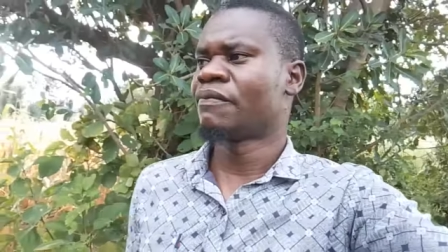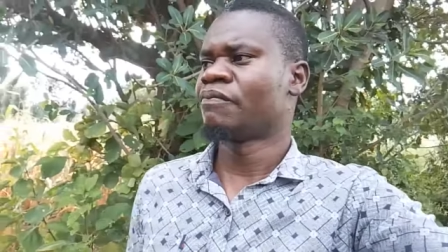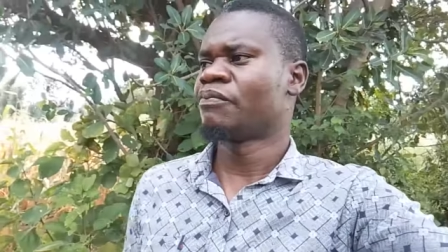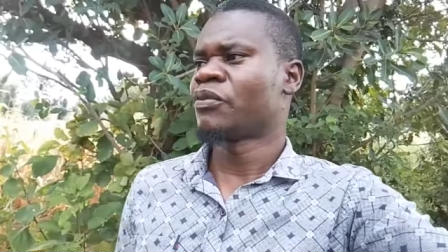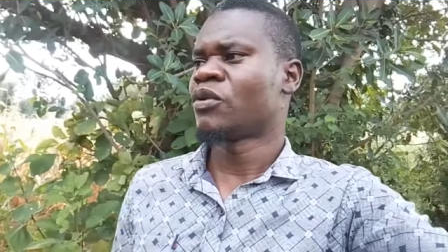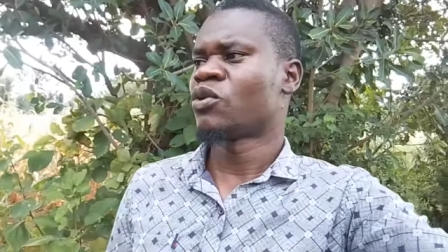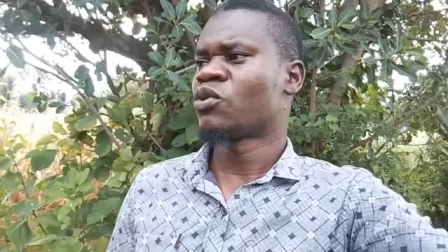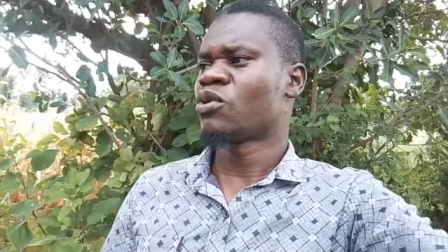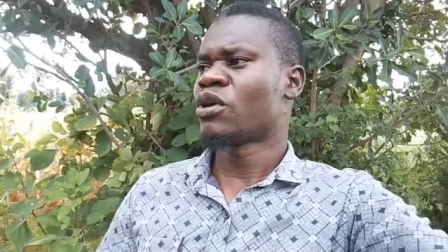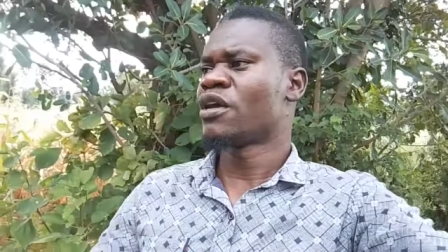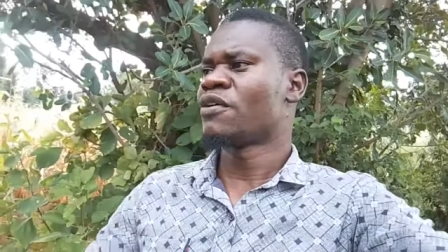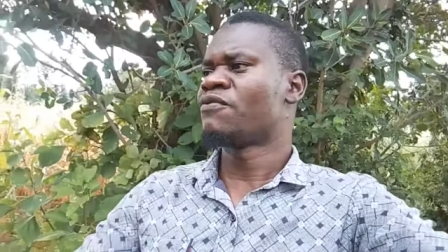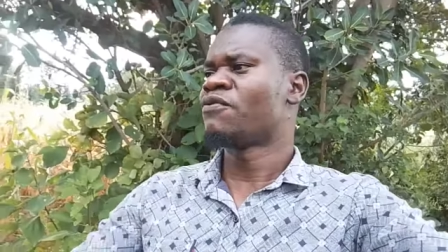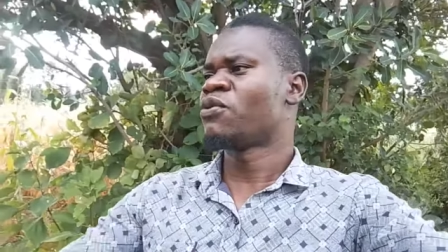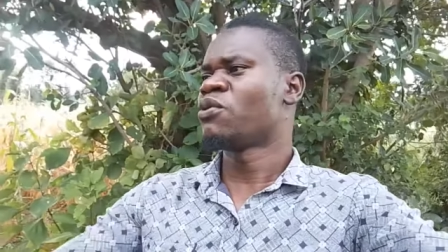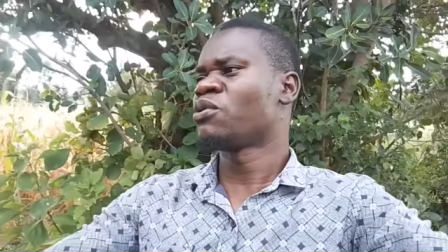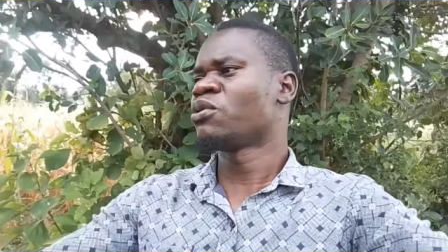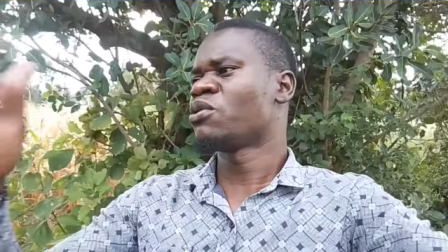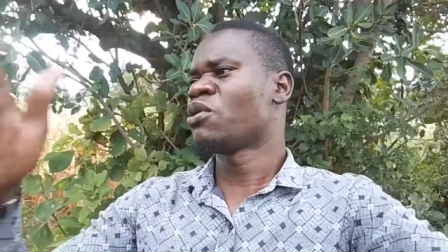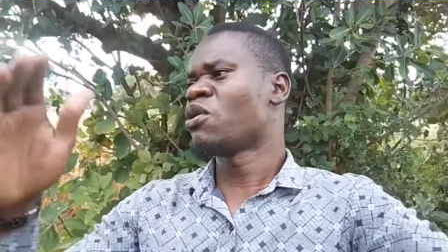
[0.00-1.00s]
So if you
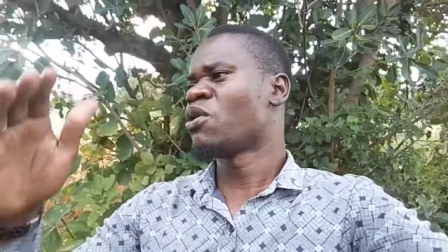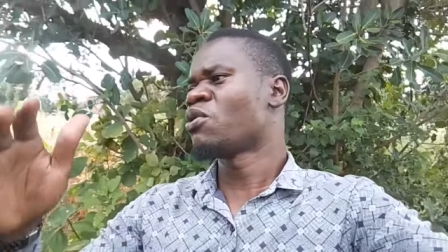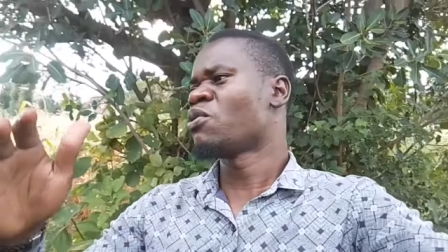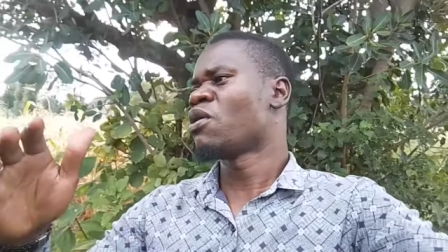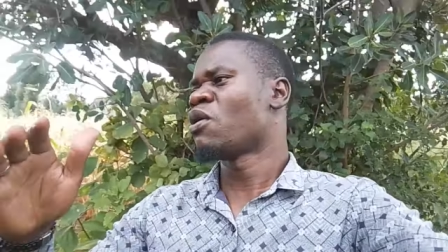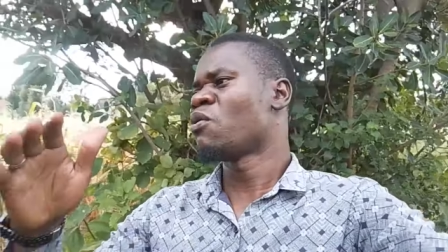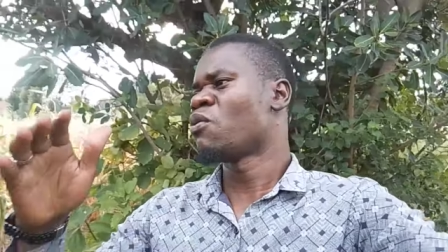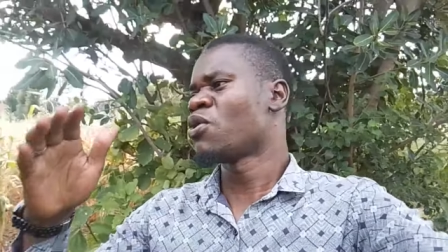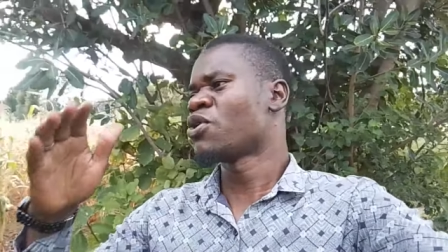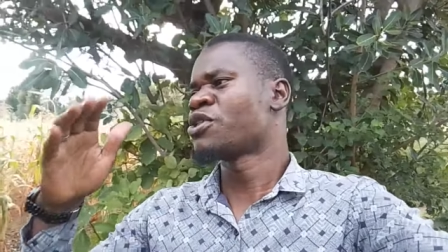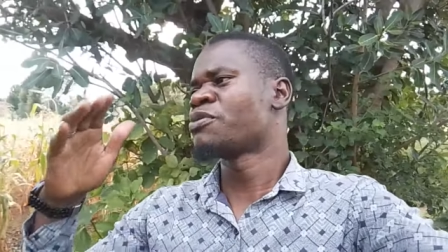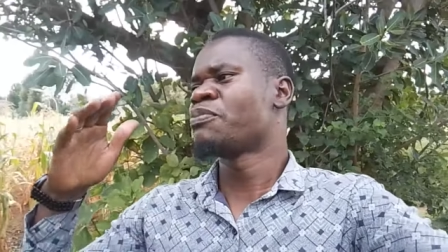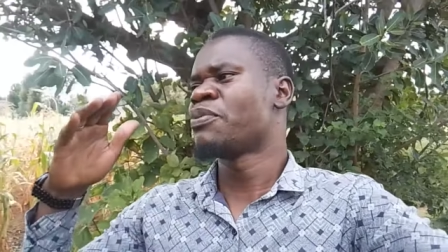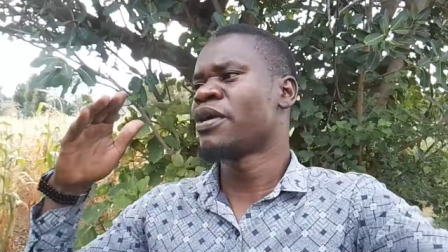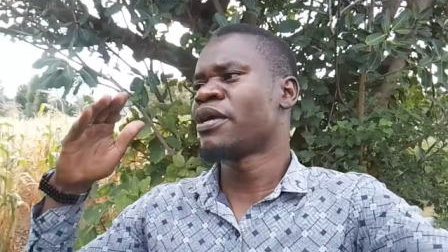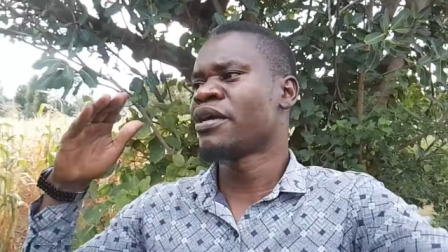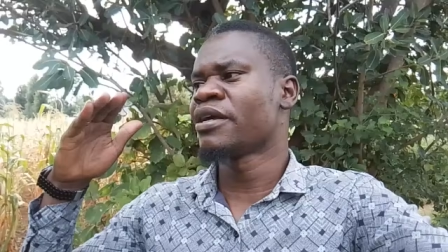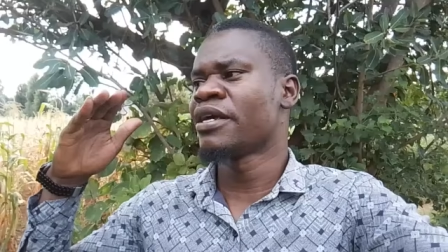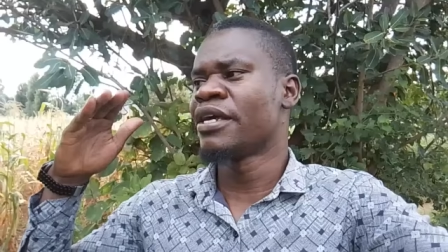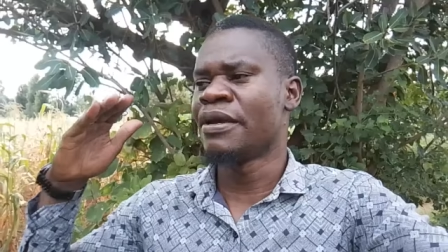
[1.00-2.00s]
know you are
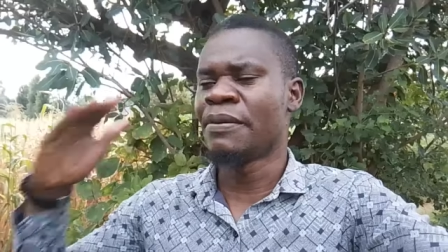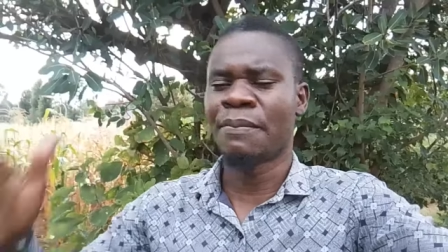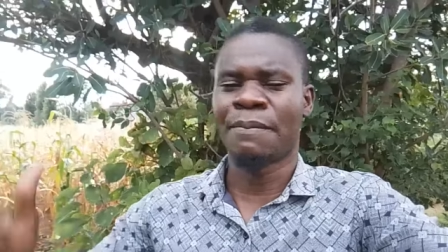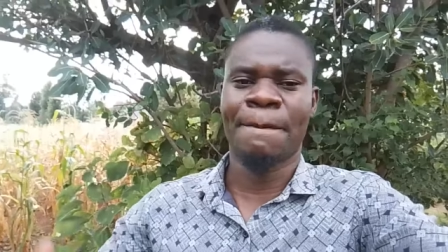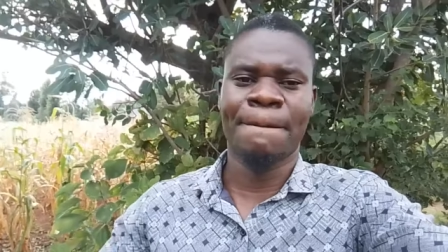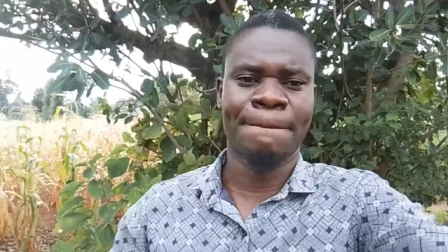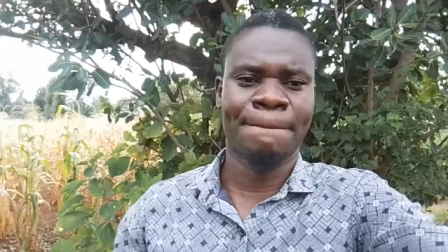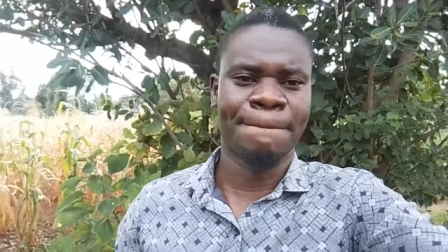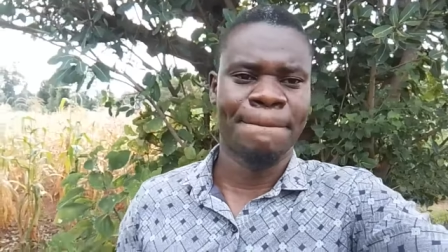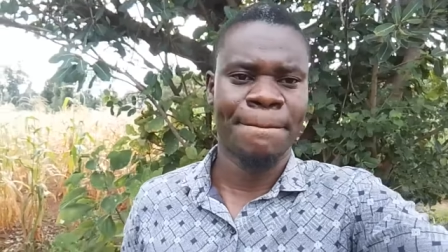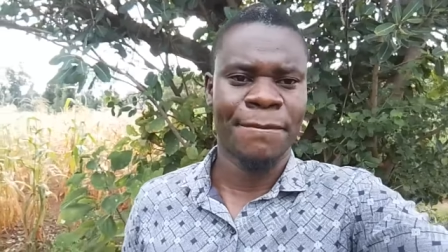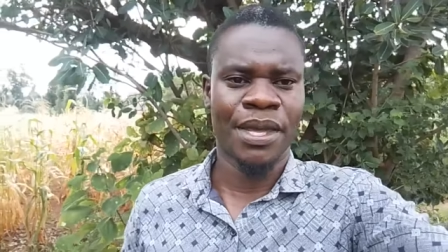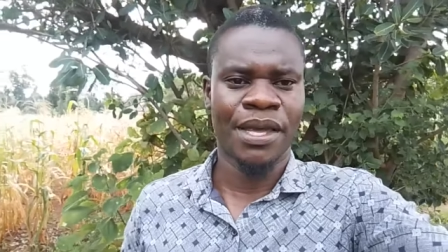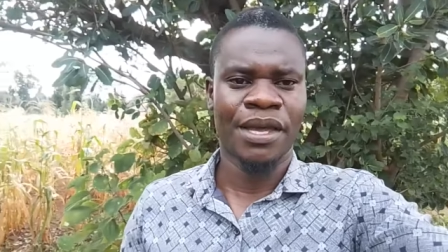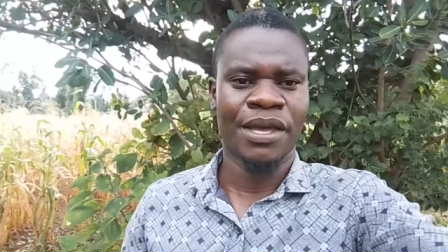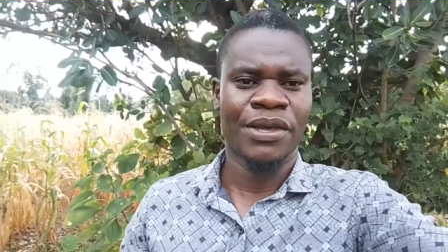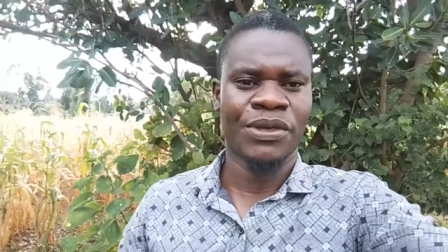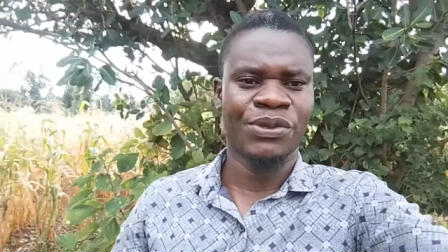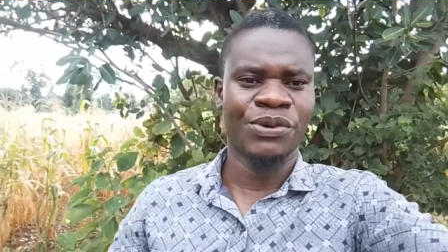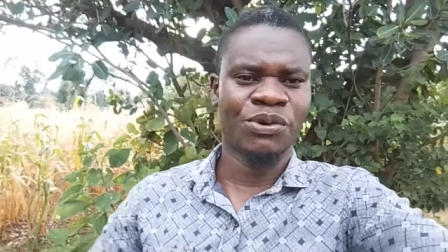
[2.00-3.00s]
worshipping him,
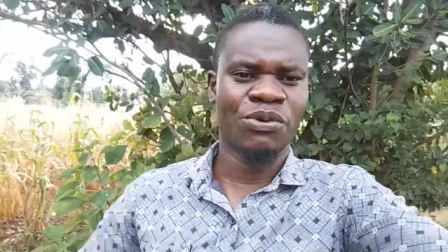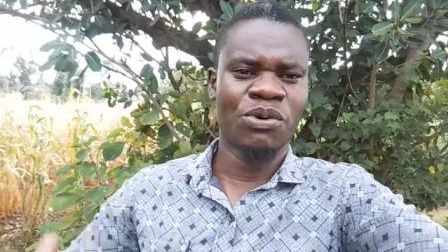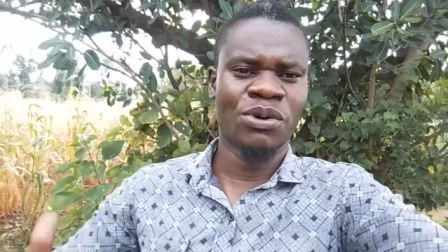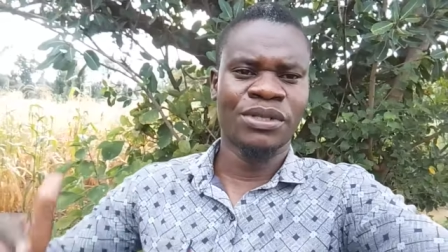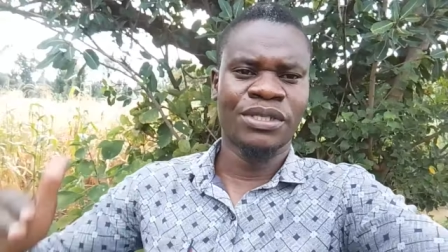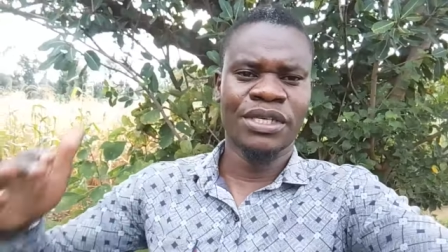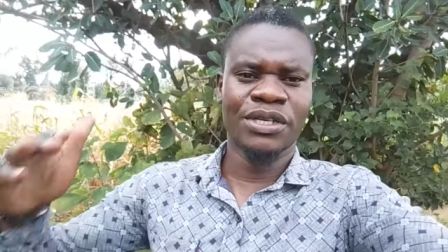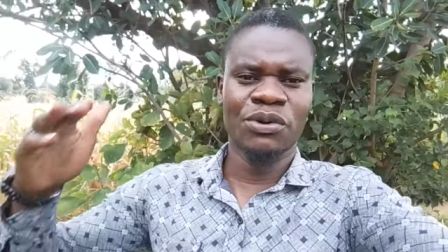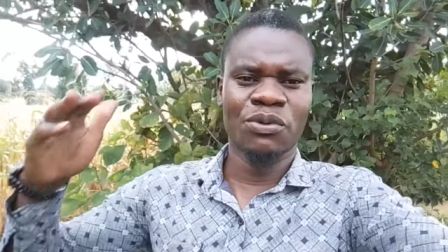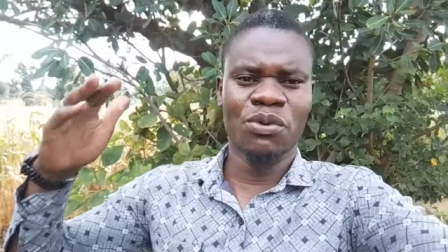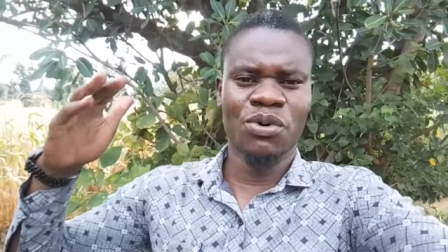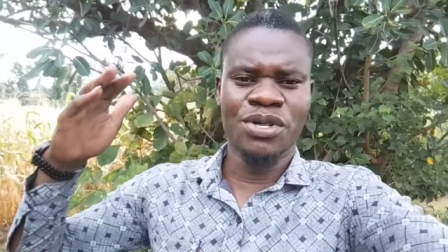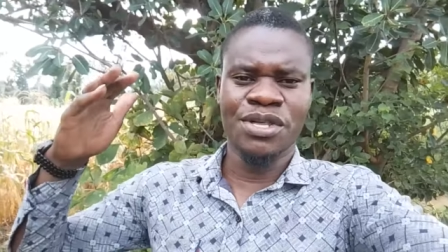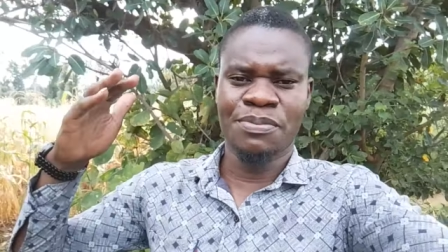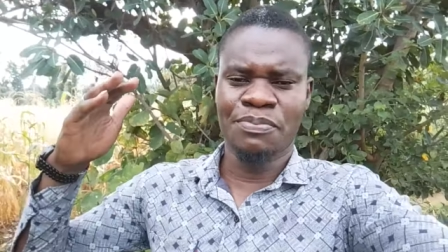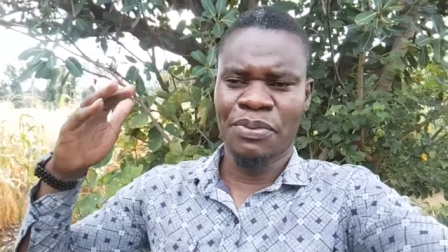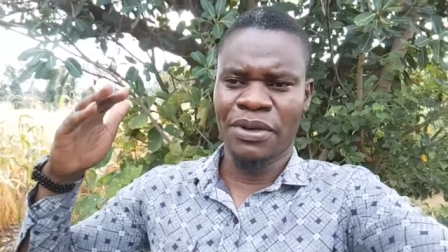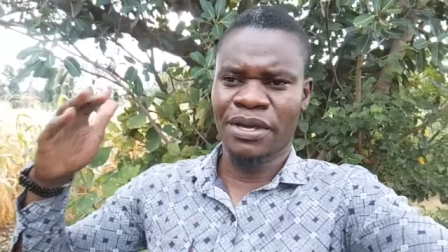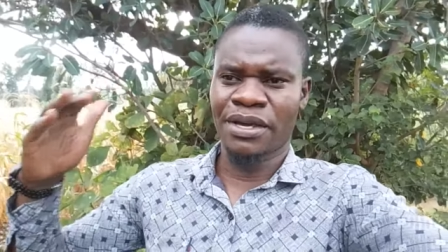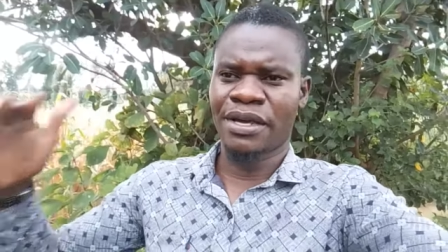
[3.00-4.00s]
you continue
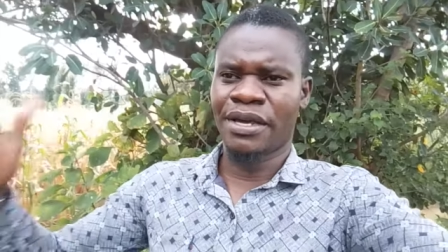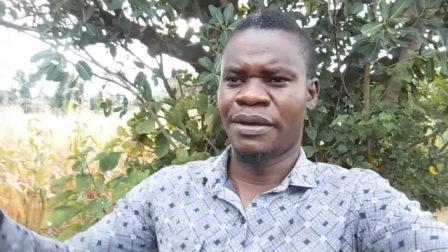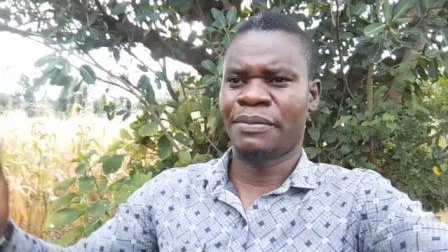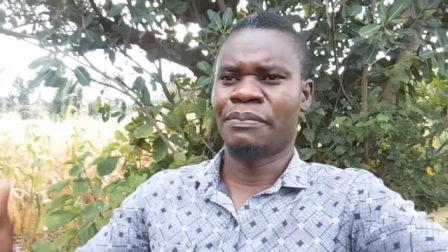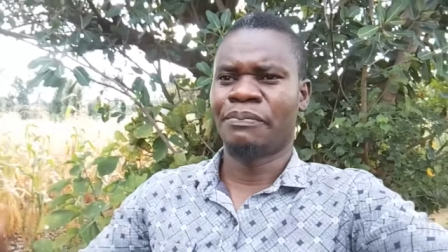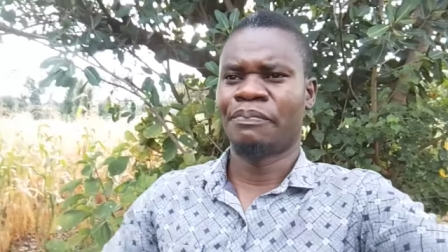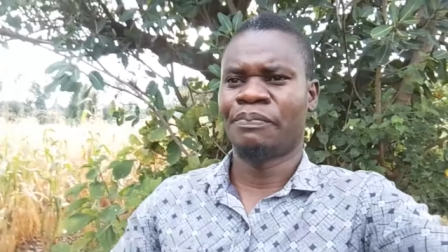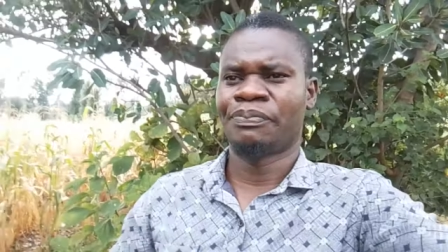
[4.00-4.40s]
worshipping him.